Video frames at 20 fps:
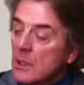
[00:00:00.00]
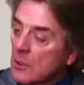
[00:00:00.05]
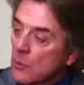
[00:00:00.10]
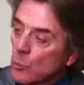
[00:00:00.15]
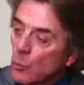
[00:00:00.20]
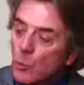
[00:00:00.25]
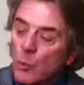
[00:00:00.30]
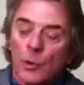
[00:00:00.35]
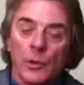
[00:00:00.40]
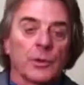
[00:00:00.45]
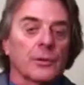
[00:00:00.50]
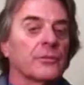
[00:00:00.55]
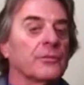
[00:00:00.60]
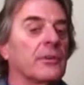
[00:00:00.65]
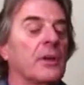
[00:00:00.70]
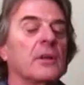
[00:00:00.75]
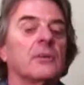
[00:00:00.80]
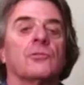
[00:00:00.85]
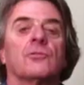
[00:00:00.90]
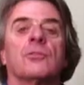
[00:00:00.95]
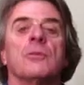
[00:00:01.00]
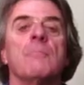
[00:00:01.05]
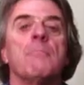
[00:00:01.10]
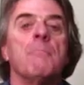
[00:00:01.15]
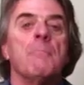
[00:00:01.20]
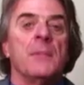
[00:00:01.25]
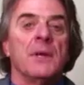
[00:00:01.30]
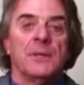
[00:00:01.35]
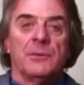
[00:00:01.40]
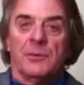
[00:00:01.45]
works
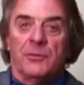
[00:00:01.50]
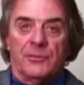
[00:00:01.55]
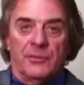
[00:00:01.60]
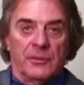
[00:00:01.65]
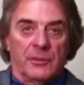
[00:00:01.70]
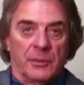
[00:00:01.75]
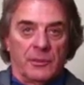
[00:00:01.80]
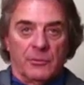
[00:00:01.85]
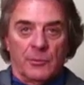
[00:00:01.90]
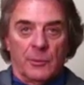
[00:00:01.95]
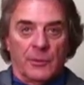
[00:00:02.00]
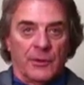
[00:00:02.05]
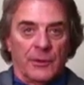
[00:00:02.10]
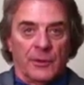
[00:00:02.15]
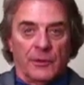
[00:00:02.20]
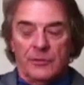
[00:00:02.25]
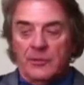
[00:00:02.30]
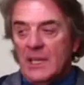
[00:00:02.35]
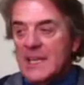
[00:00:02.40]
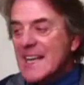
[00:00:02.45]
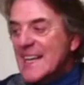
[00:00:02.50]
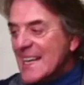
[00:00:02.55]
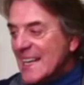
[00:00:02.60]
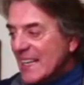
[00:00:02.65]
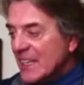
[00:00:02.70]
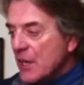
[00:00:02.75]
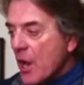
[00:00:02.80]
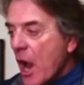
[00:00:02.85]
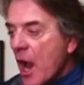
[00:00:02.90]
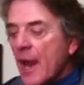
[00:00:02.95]
tremendously with this.
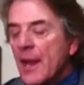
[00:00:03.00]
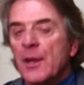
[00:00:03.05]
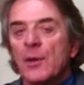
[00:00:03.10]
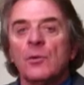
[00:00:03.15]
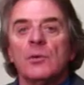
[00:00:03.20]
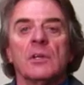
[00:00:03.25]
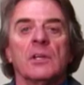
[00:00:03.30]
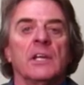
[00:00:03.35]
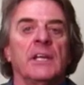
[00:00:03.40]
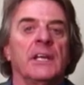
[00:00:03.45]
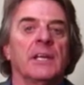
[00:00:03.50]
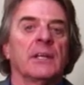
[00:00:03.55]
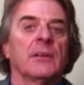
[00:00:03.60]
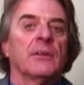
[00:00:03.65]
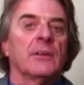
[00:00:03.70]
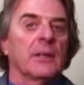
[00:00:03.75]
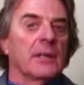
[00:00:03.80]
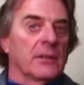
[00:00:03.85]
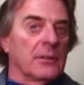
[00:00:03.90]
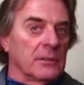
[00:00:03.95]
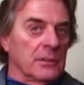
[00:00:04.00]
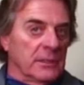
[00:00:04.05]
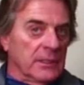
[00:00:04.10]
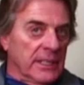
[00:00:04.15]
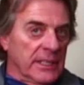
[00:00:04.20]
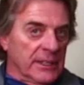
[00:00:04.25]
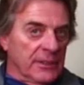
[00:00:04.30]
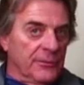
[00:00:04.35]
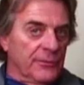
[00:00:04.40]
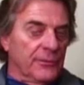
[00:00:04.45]
In iron
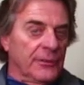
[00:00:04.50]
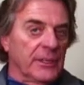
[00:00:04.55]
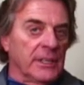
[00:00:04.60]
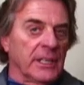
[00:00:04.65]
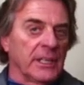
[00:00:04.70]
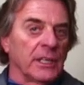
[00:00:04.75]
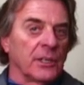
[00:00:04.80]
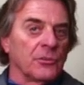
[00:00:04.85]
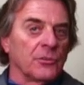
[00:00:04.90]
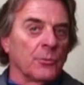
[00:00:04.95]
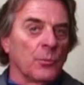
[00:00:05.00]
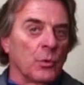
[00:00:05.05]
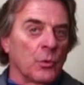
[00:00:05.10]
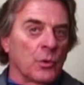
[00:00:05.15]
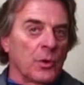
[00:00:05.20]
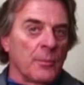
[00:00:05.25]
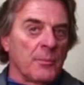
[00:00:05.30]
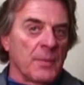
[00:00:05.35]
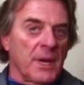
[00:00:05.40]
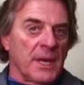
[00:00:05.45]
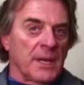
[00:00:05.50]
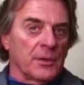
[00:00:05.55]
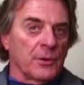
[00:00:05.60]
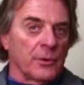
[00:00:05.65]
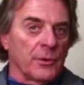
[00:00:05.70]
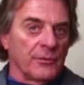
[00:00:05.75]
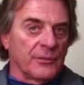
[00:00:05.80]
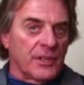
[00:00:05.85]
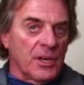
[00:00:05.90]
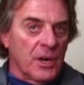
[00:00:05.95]
length fitting is more a
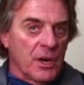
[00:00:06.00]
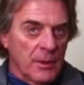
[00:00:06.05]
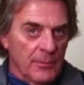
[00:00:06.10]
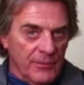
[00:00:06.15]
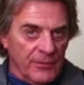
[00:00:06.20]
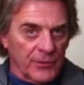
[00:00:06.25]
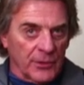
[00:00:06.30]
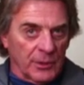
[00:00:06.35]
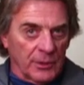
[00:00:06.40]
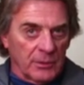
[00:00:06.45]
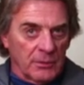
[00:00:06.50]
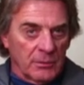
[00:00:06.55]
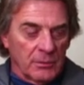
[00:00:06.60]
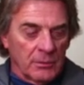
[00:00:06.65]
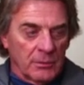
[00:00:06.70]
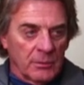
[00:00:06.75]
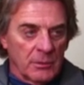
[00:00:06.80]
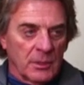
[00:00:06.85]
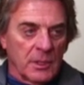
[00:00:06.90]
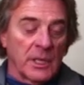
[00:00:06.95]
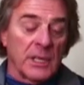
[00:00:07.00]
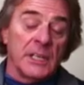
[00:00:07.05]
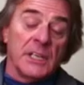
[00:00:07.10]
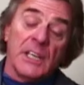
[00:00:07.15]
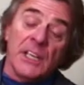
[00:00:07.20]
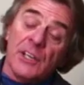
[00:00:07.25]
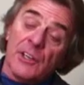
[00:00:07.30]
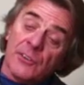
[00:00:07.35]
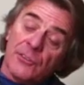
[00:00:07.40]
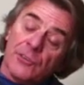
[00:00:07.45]
matter of comfort. And
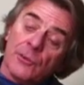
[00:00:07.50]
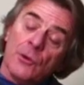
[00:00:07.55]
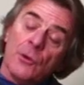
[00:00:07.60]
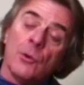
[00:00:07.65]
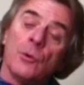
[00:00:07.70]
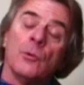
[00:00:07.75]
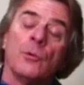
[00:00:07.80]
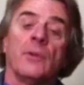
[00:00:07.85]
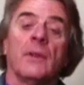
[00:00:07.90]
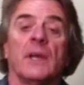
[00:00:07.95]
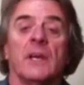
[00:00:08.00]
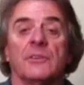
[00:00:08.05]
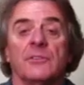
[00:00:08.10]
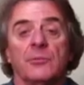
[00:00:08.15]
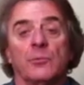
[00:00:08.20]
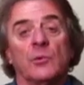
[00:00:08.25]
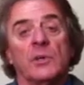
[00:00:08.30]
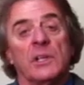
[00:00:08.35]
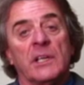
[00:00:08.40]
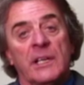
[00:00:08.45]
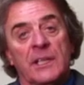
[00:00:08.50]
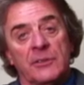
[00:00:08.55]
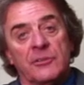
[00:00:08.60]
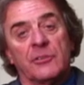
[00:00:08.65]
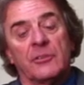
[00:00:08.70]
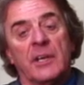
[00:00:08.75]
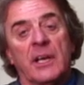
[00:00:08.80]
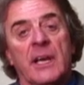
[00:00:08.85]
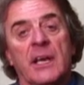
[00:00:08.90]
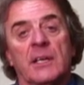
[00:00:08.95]
in its own, that
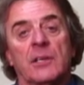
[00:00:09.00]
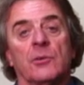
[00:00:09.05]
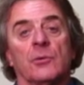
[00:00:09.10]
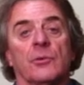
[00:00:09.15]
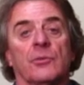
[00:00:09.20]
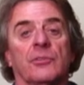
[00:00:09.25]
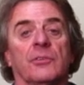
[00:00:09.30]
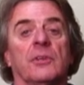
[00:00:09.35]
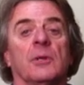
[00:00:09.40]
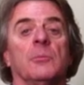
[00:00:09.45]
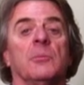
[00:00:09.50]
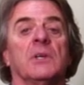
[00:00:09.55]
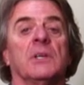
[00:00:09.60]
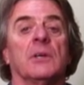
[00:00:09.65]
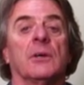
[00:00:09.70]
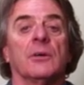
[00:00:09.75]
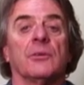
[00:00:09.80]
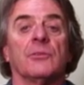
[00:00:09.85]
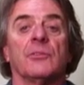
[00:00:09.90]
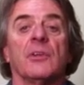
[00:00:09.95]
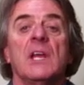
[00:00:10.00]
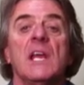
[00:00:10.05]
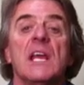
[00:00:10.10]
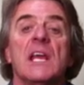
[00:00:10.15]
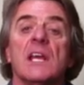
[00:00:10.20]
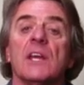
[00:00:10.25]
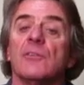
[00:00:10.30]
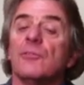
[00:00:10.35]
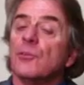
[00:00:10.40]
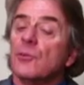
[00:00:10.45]
relates to accuracy, because
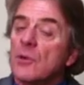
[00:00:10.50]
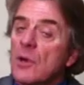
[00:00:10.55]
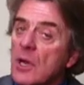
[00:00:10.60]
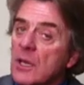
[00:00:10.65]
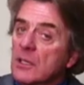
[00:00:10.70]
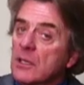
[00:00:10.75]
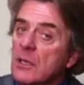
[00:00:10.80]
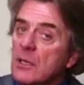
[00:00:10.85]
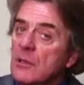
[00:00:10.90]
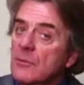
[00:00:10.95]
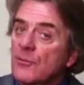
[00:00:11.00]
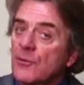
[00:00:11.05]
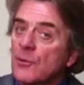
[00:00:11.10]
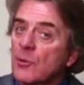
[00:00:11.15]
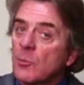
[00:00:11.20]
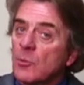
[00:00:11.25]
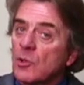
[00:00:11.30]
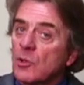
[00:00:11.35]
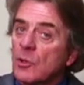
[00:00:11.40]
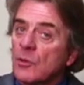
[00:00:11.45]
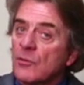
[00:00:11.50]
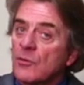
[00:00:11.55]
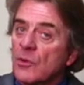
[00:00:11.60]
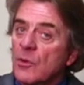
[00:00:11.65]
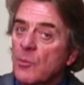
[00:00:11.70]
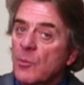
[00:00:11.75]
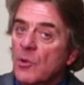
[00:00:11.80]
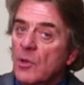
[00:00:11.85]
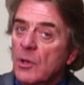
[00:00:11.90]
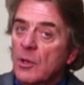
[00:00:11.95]
if you're not comfortable over
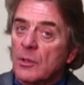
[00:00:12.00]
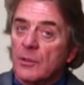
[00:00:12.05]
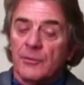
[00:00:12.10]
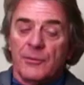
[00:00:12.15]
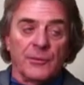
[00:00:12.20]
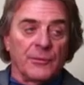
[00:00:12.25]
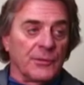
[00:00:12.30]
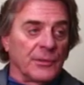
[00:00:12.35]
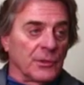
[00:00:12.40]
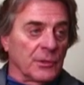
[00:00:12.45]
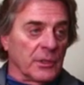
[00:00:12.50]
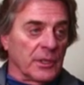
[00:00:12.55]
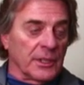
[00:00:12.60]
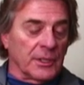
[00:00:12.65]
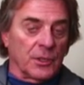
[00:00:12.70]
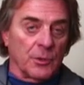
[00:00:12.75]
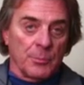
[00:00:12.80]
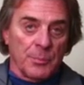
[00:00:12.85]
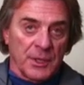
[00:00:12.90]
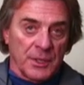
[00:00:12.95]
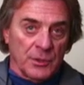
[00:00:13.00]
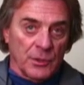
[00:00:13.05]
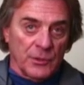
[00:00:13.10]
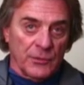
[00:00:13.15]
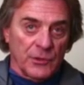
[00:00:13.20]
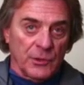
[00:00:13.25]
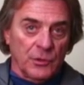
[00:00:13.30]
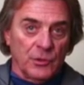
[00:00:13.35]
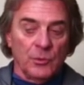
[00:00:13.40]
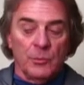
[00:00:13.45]
the ball, if you feel like you're bent
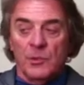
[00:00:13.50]
over too